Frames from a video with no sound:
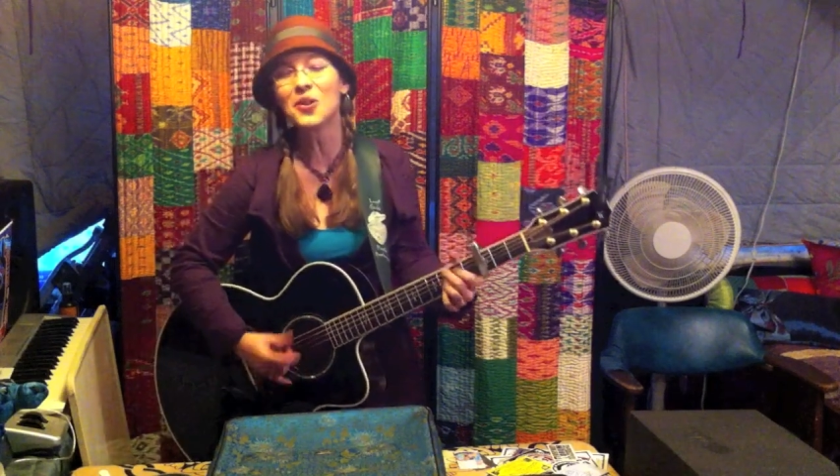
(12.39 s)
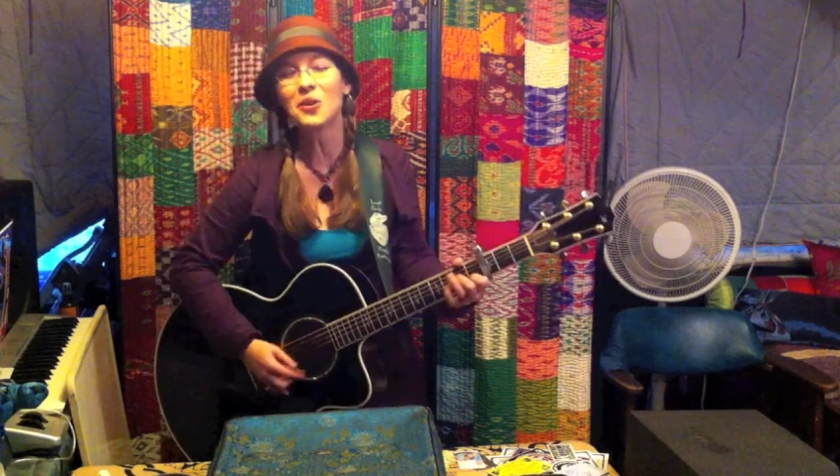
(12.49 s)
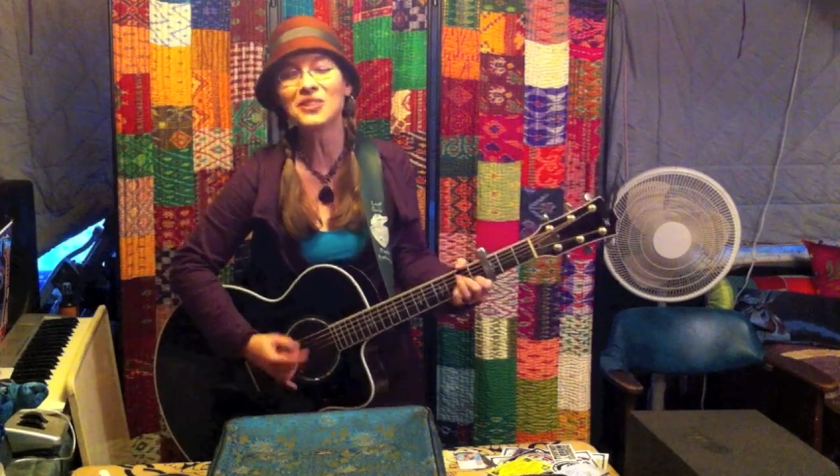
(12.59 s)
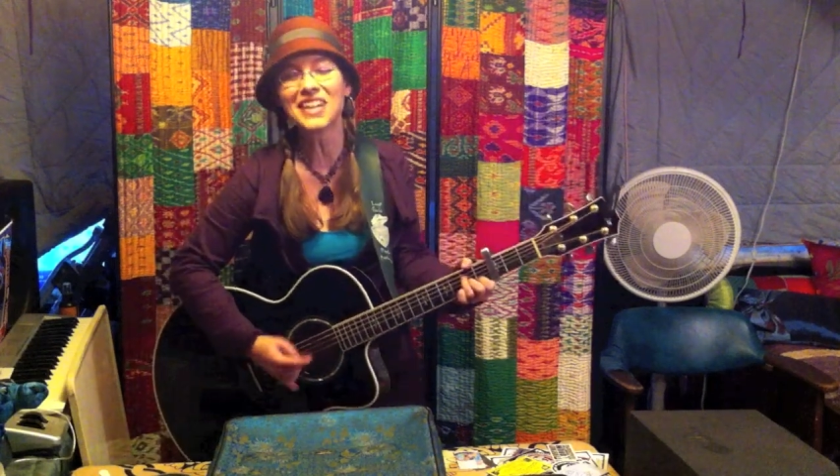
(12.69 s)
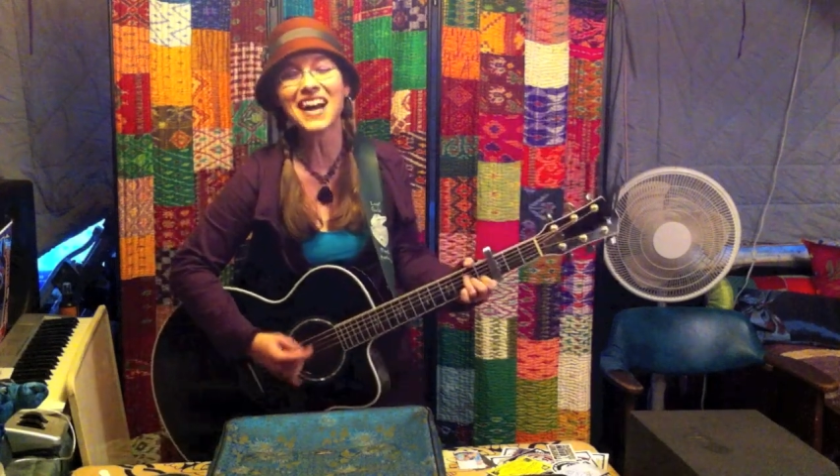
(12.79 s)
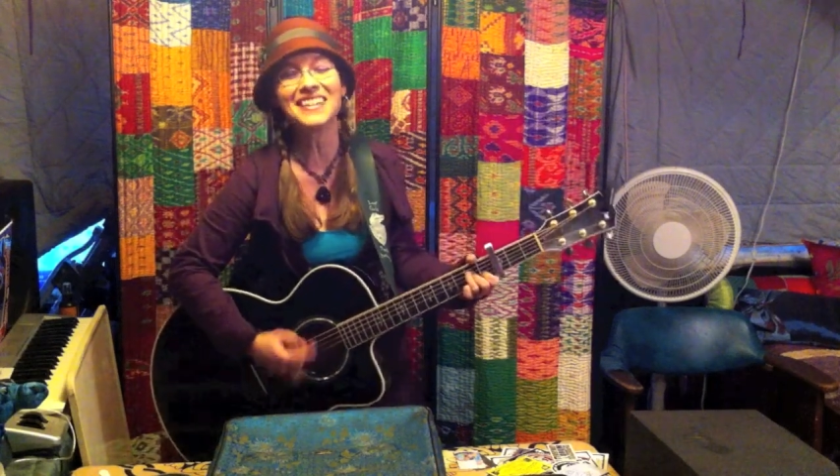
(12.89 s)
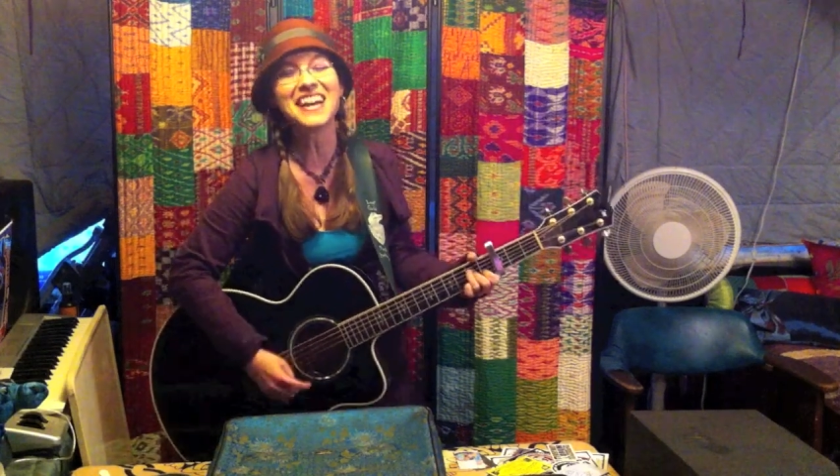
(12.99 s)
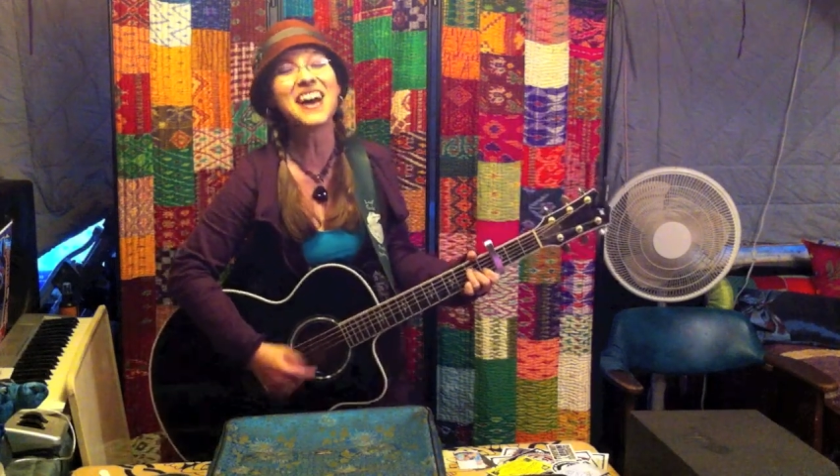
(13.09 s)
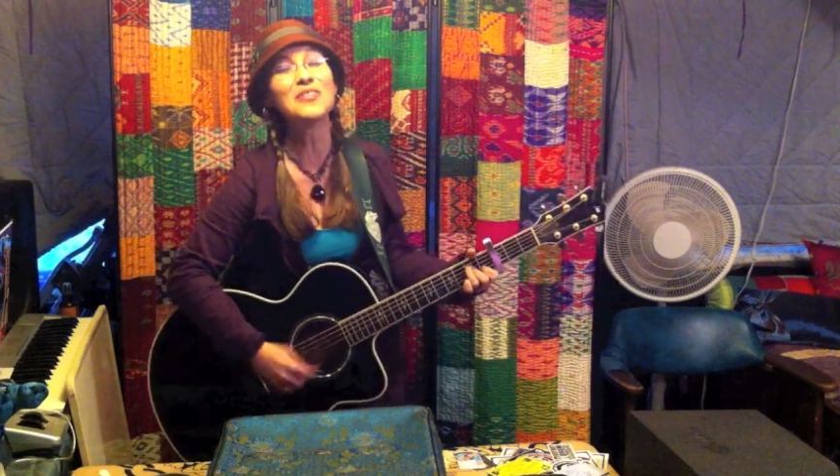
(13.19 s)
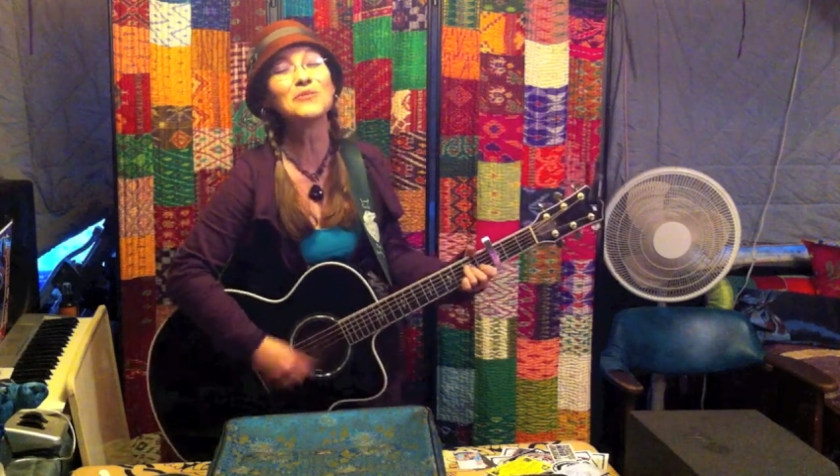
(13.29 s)
no tied
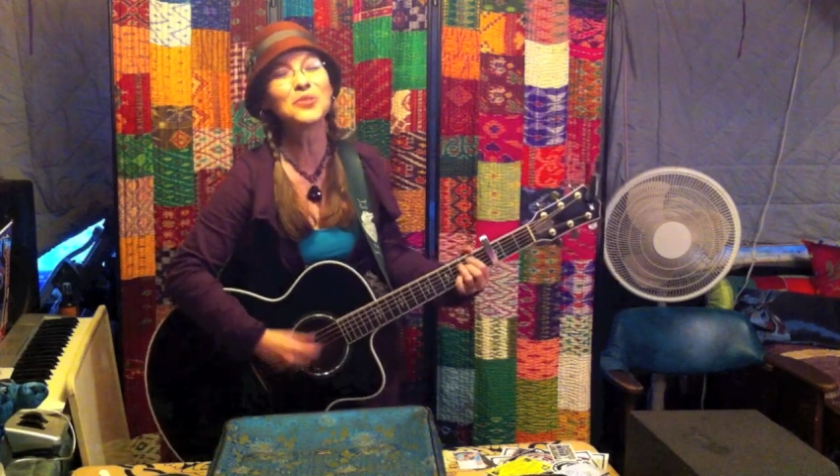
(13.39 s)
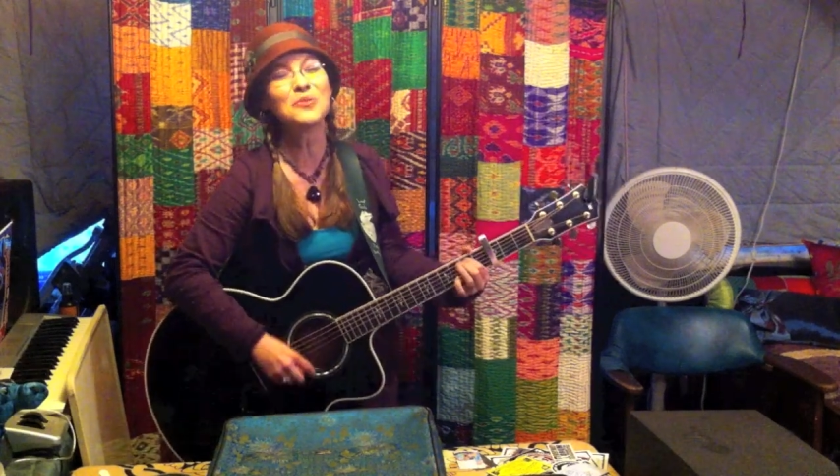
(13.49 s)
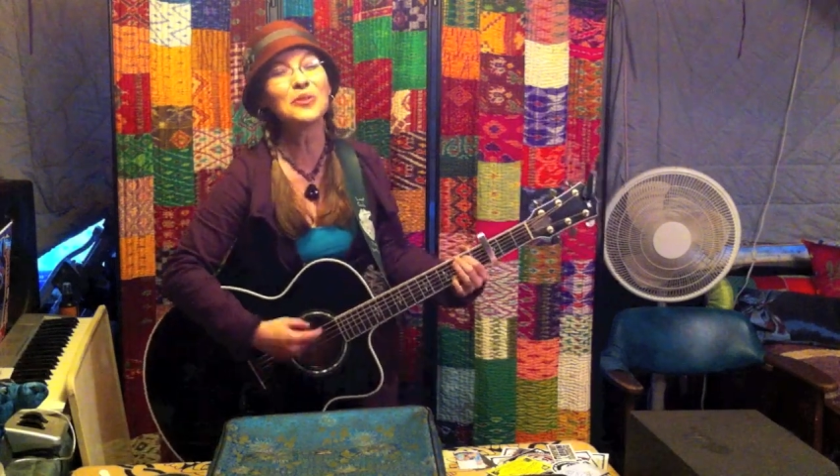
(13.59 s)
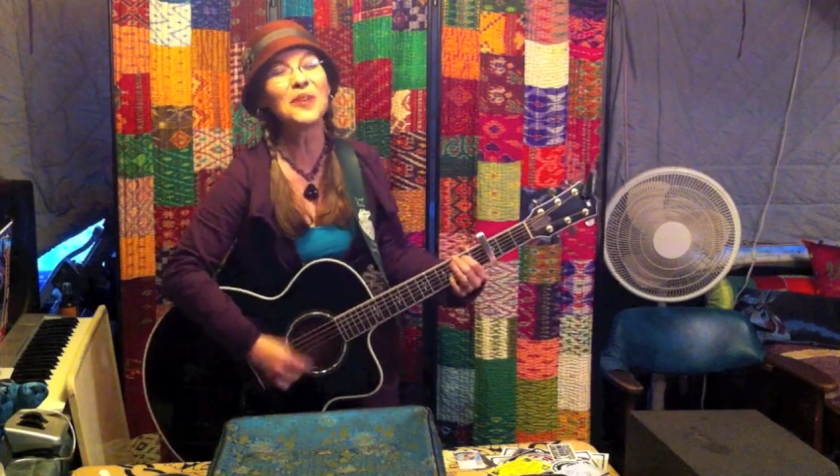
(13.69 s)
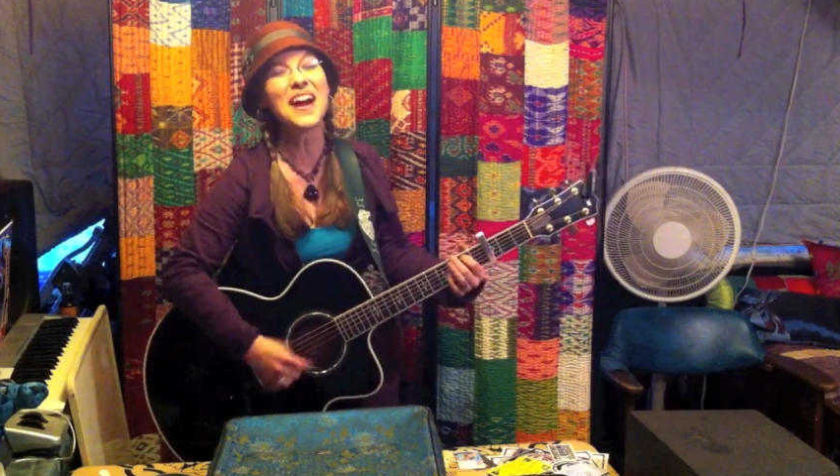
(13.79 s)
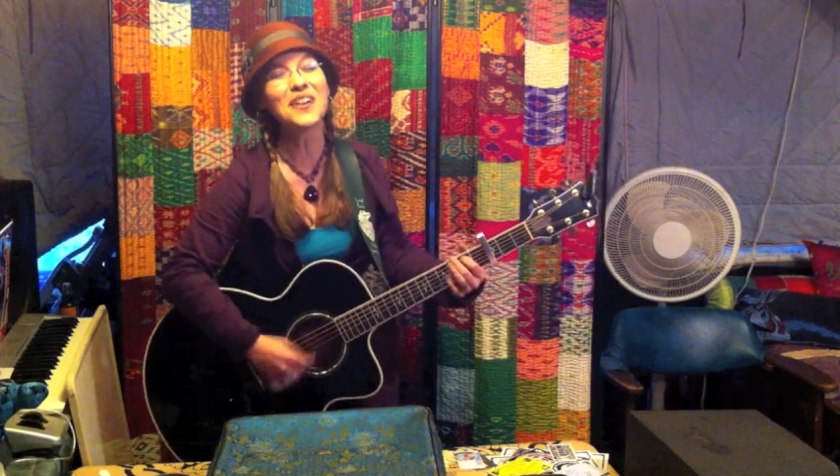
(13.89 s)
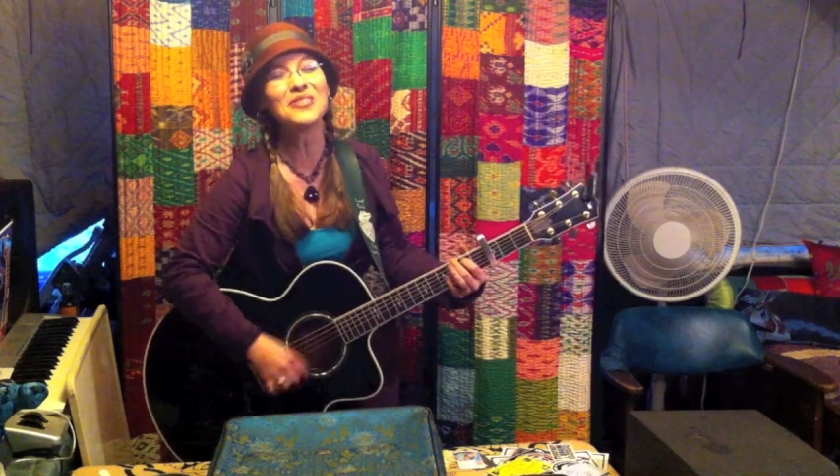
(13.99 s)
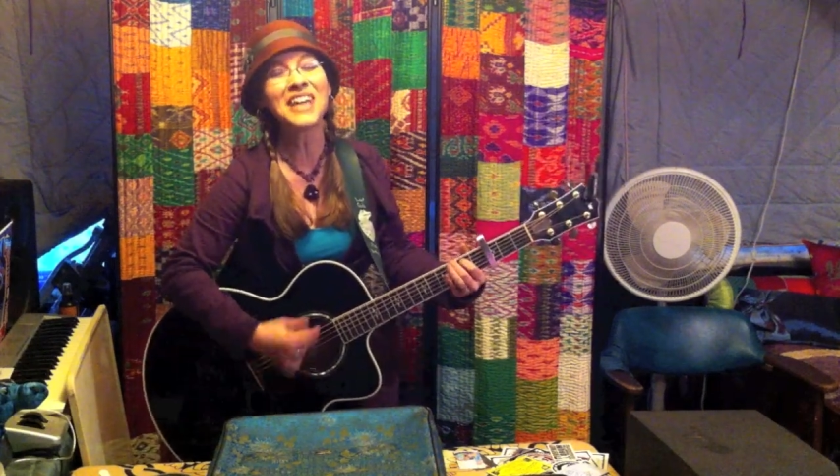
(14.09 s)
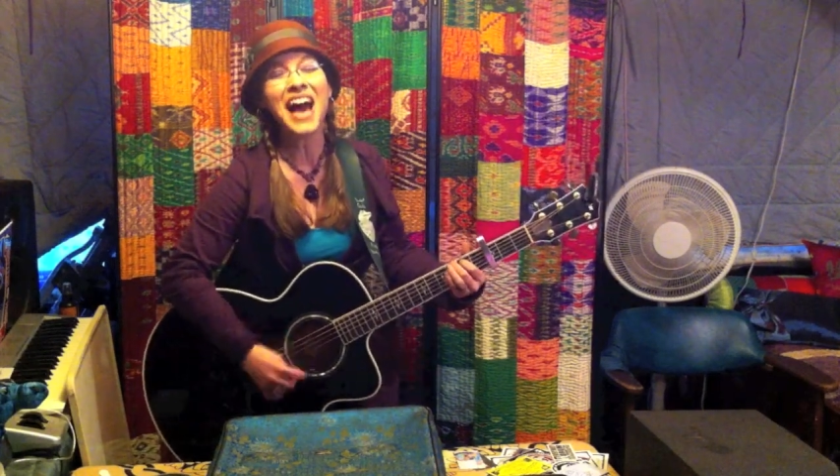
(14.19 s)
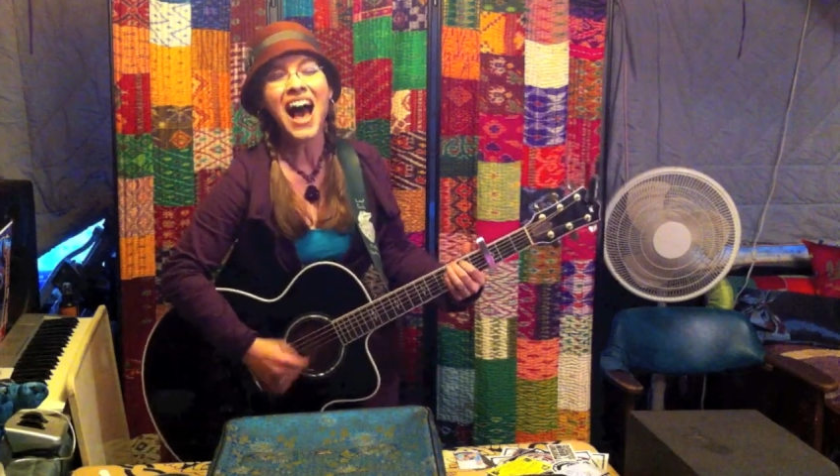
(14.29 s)
down to the ground.